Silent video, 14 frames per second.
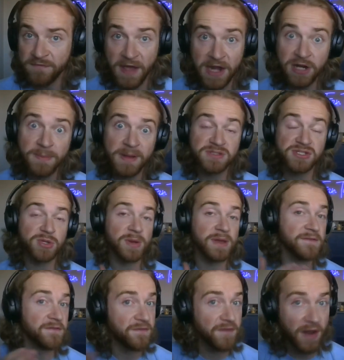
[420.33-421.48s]
Vanderbilt's doing
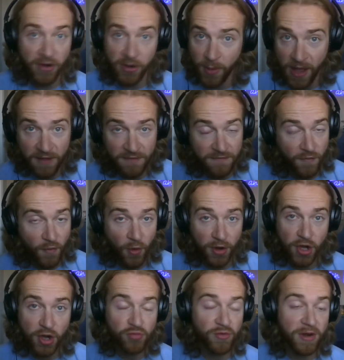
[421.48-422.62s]
very well,
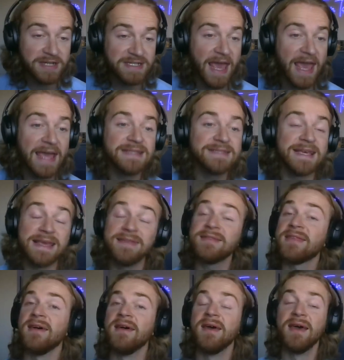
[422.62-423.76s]
4-0, ranked 18th
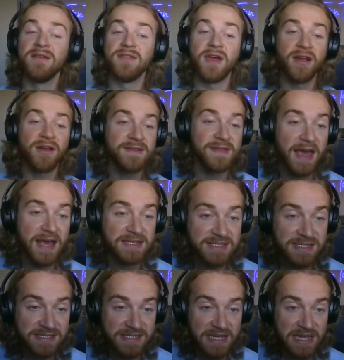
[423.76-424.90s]
there in the
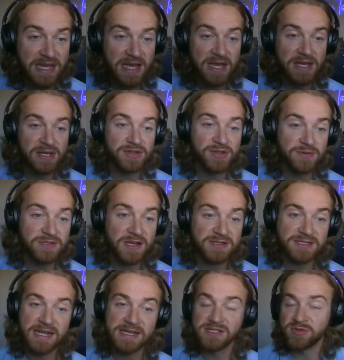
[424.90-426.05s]
SEC. Utah
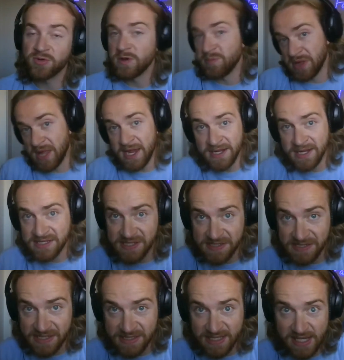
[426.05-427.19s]
State's already played an
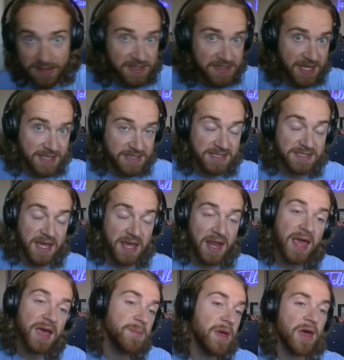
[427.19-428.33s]
SEC team in Texas
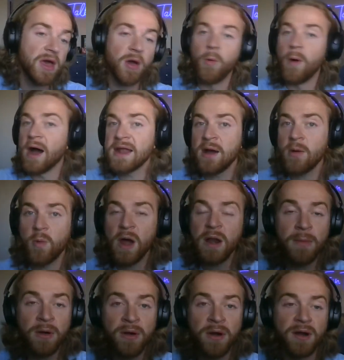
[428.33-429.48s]
A&M. Why not one
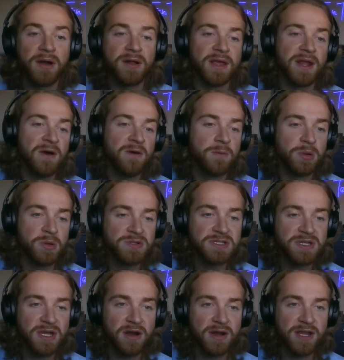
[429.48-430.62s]
more, boost
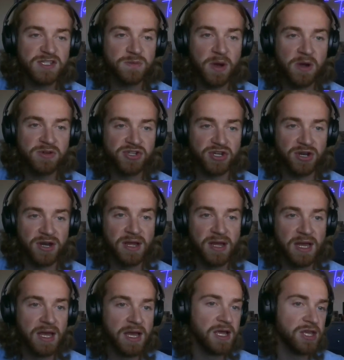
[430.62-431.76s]
their exposure?
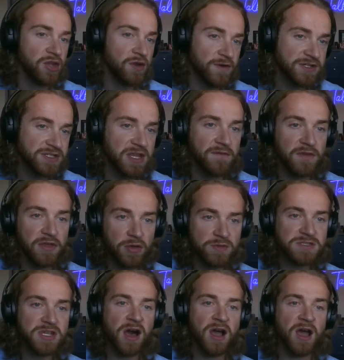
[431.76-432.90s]
University of
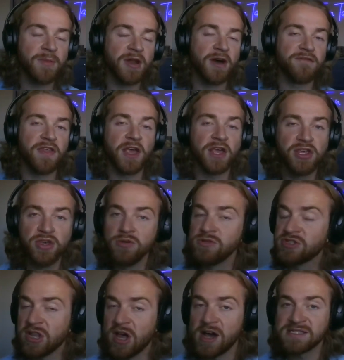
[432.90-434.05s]
Utah, coming off that huge
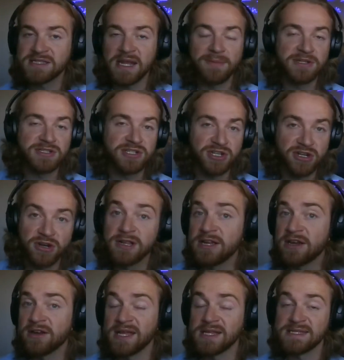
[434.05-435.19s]
loss that I mentioned earlier
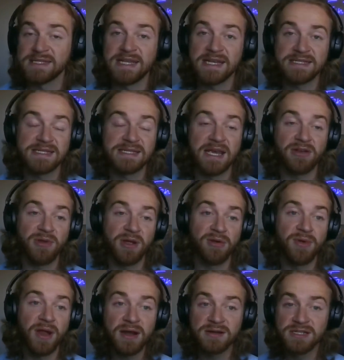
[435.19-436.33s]
against the Texas Tech Red
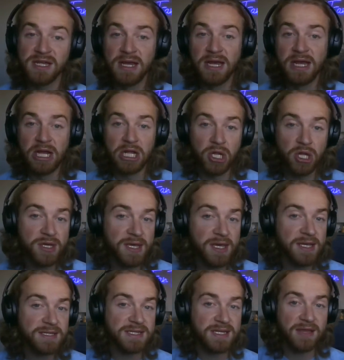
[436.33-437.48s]
Raiders,
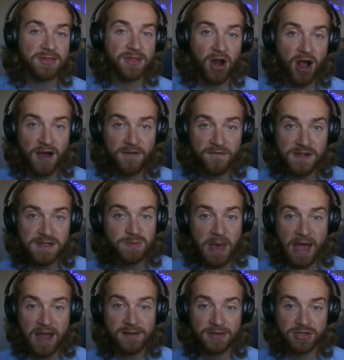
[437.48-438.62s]
looking to get their offense
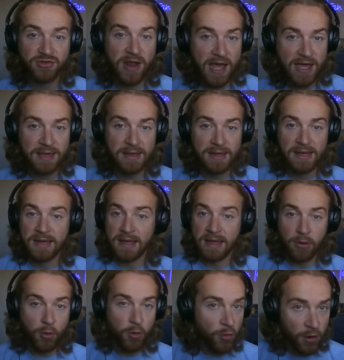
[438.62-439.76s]
back on track.
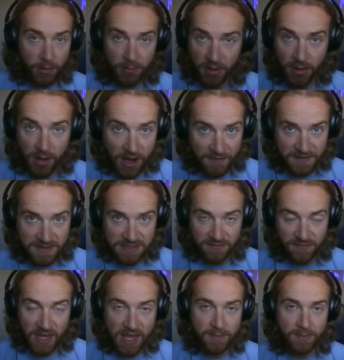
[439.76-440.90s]
Horrible offensive
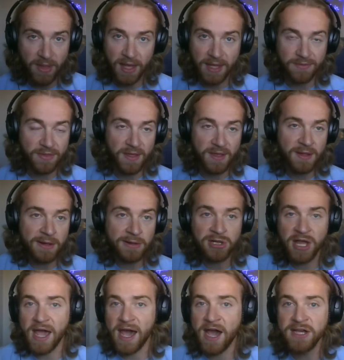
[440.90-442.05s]
game. It looked like
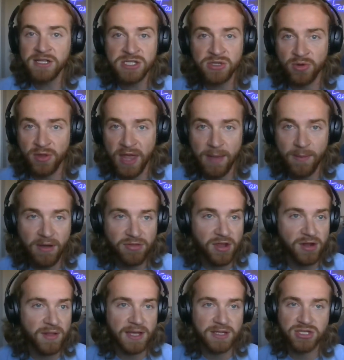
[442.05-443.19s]
a high school game out there,
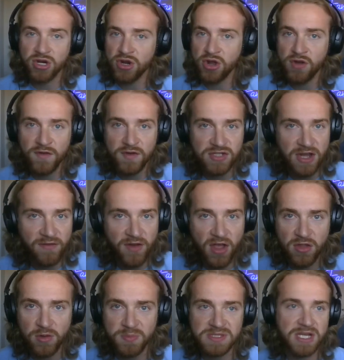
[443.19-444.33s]
like turnovers every
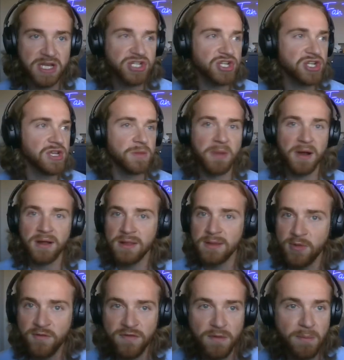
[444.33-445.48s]
other possession, could barely
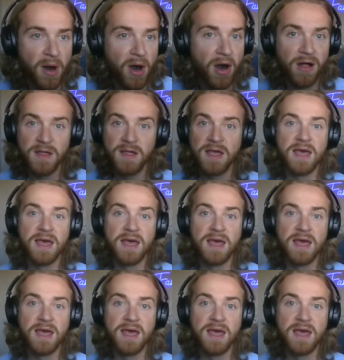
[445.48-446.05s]
move the ball.